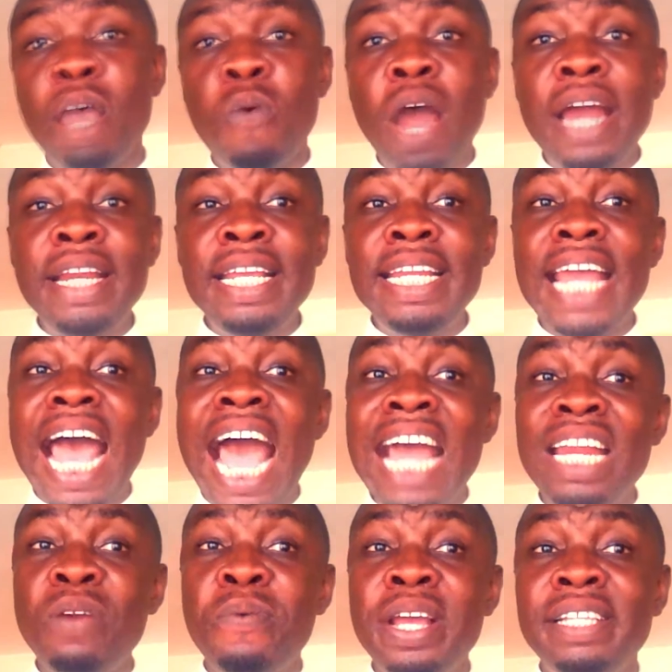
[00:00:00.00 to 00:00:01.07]
one needs
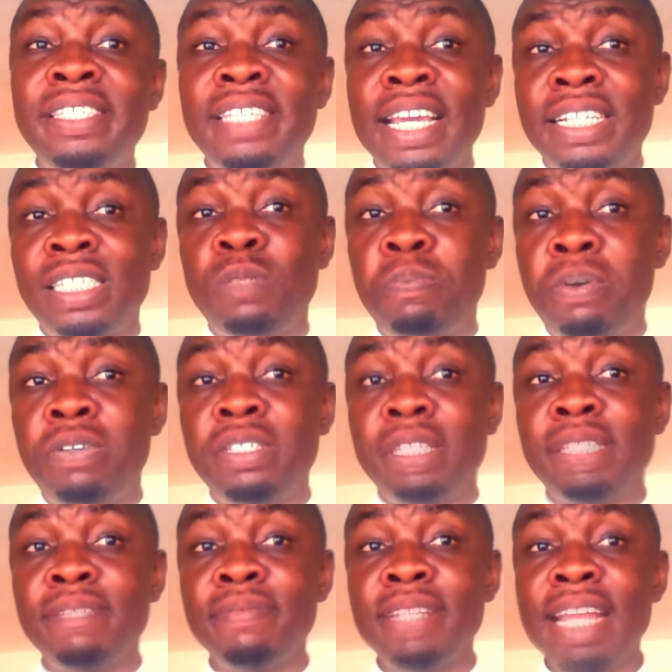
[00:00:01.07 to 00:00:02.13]
adequate
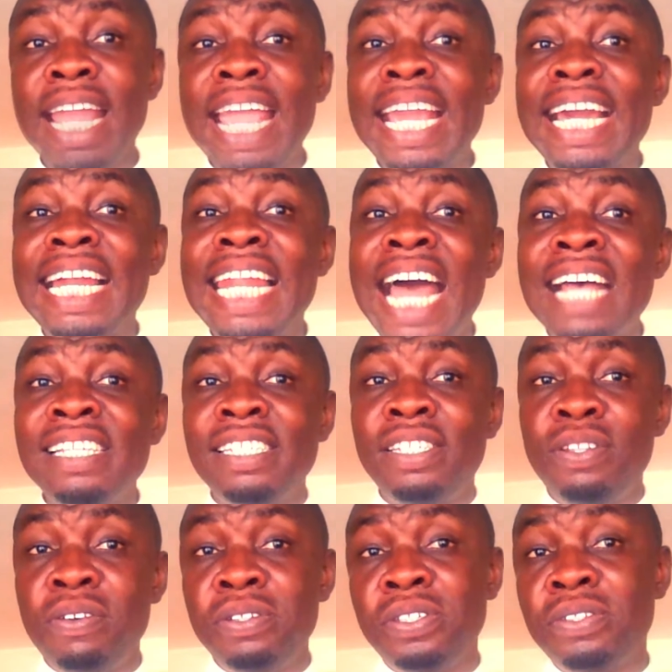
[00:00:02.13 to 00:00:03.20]
textbooks and class
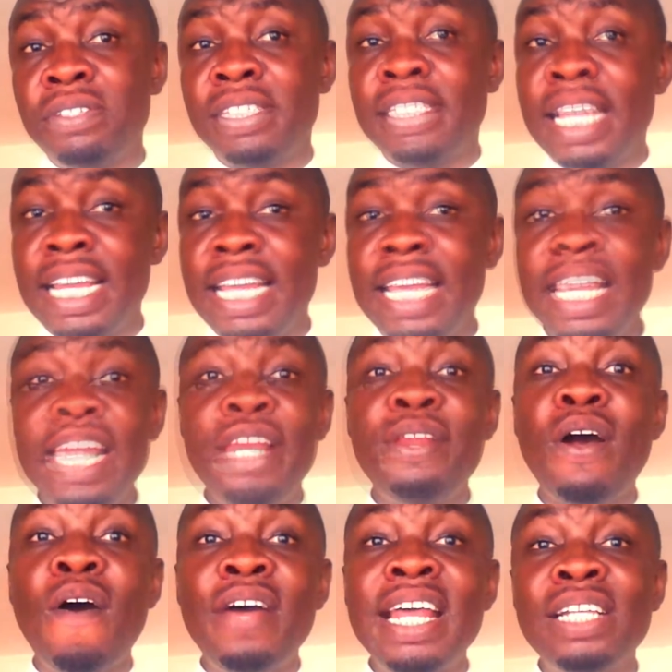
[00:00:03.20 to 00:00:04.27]
notes to study in
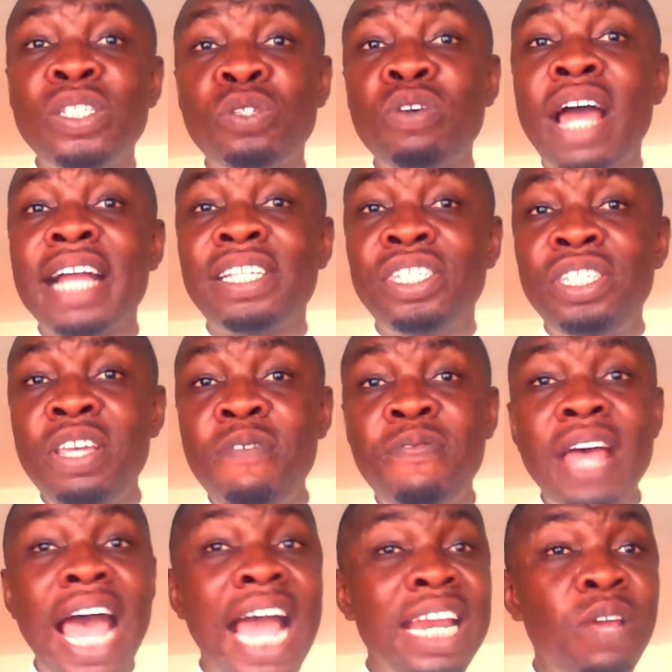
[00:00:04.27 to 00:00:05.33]
order to achieve
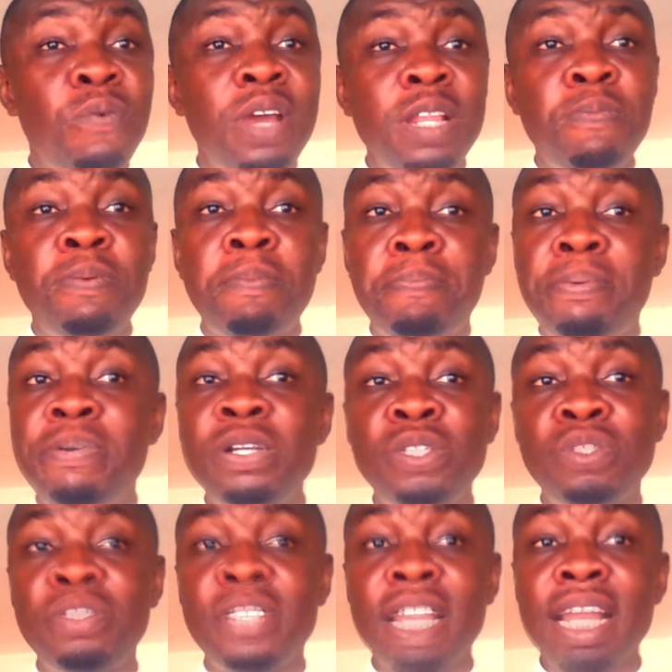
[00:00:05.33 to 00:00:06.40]
adequate
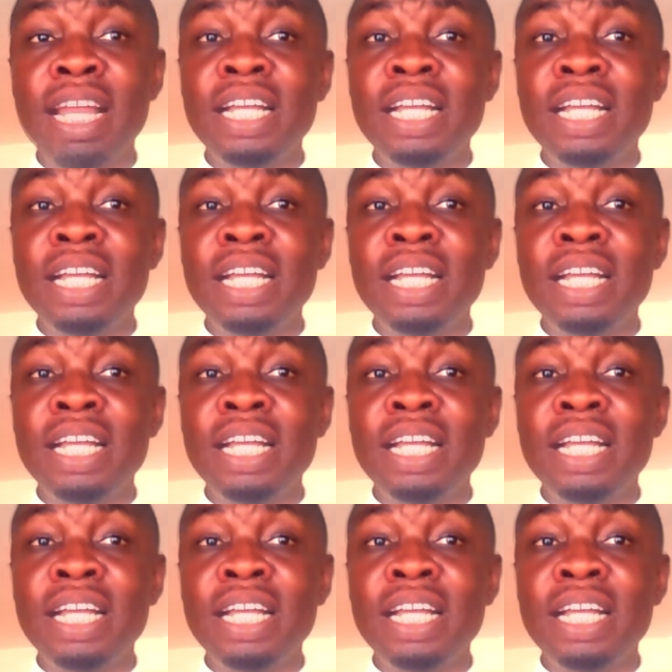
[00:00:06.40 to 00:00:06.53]
preparation